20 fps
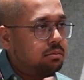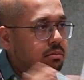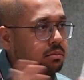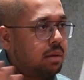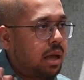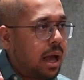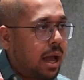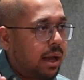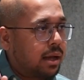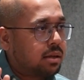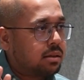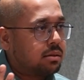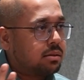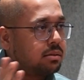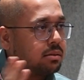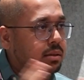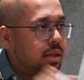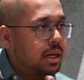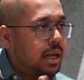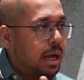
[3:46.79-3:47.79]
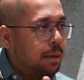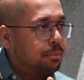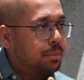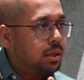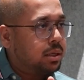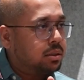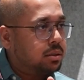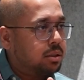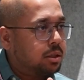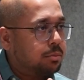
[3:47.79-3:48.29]
hacks that happened
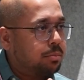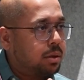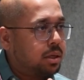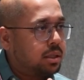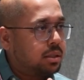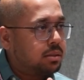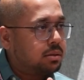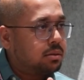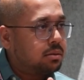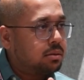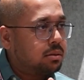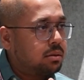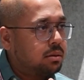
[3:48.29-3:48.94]
in third parties.